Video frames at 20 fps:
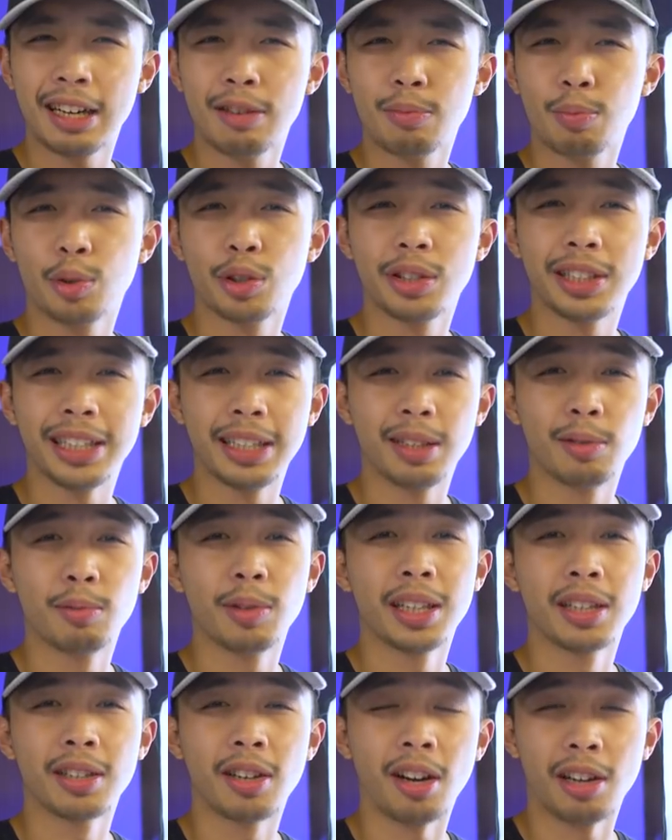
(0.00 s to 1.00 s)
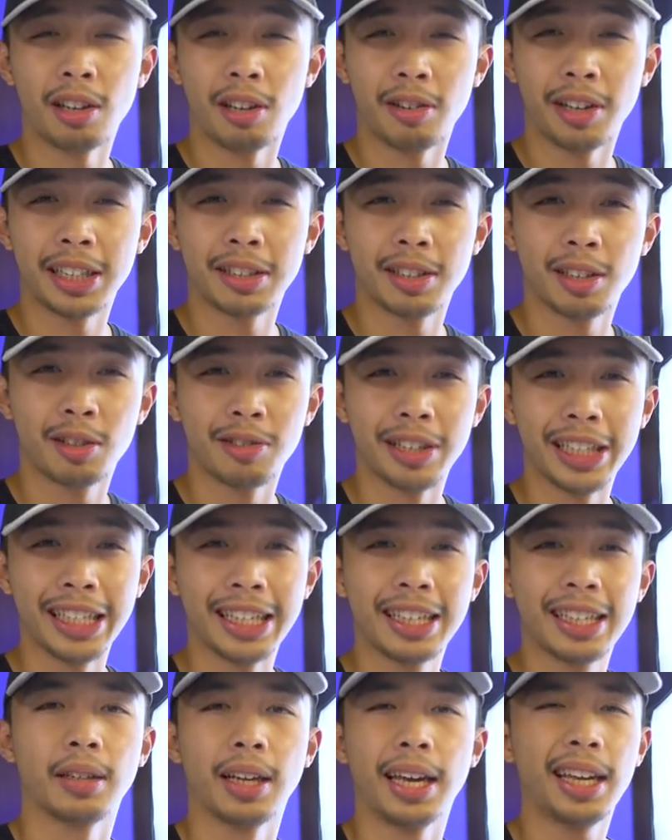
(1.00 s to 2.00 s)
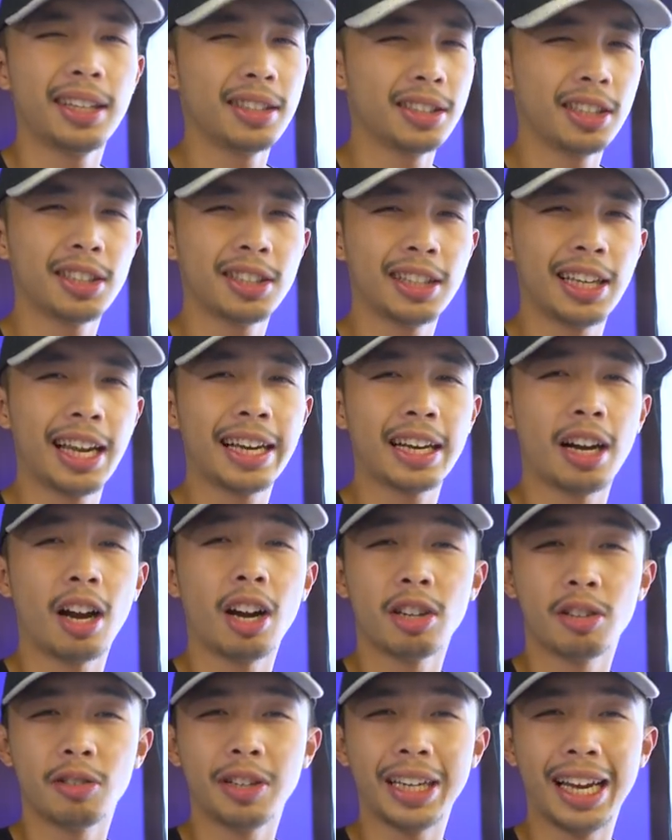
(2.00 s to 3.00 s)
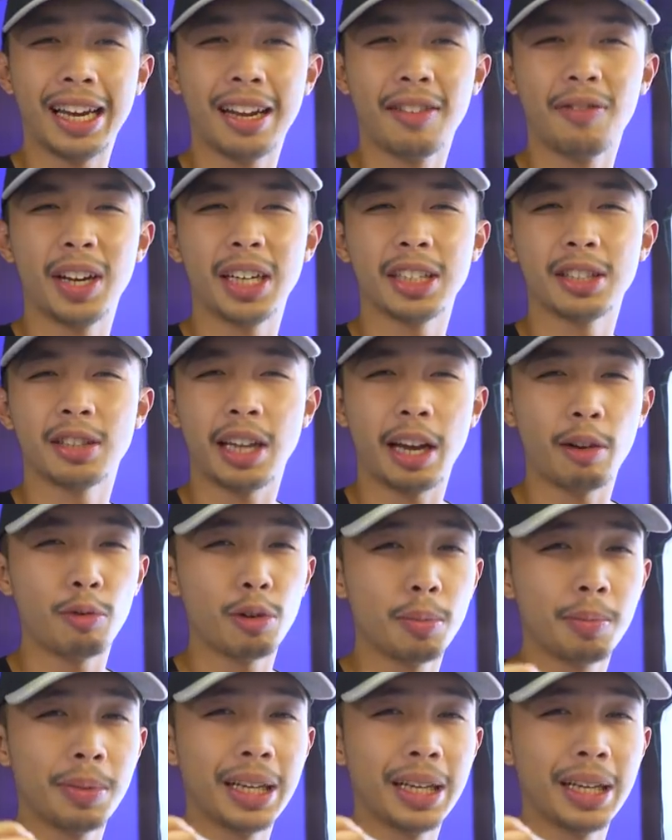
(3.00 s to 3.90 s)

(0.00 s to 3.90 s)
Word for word: now proceed with coloring the tree. And just like our tree elevation, I will